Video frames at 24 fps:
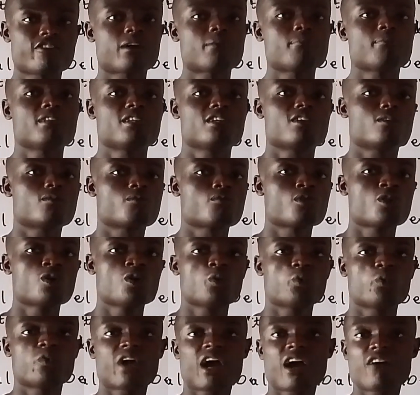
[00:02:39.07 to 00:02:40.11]
family.
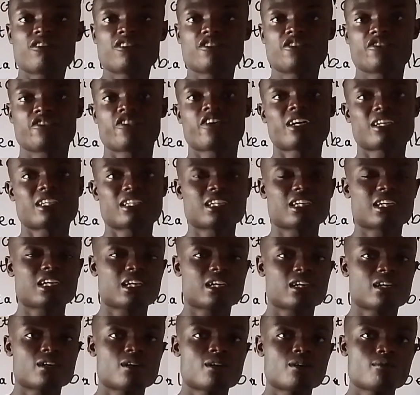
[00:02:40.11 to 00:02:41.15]
We have the
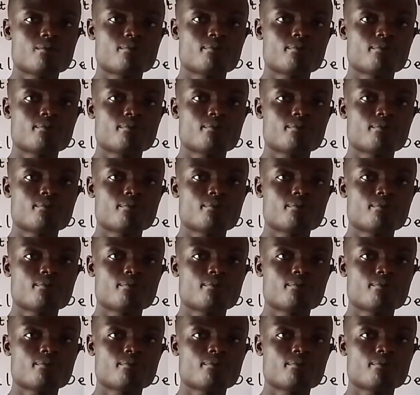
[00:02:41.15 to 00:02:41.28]
father,